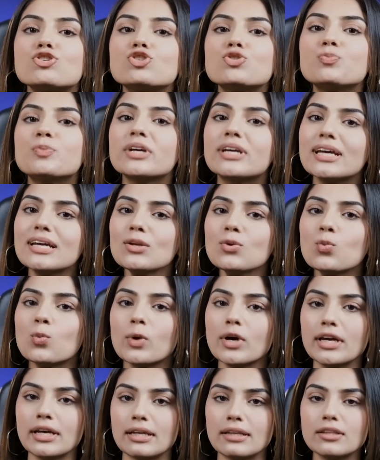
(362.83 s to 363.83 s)
so to
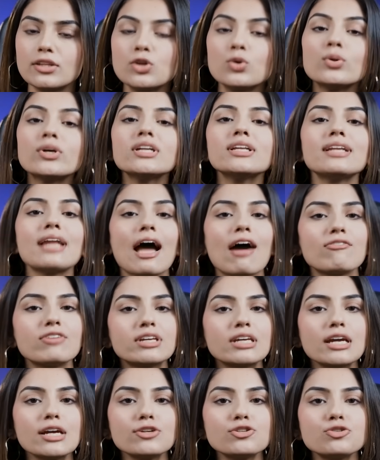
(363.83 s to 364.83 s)
begin with, you can
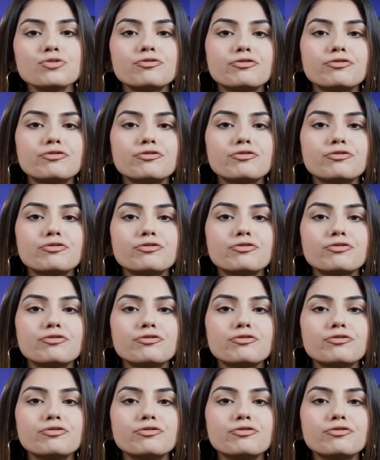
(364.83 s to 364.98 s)
navigate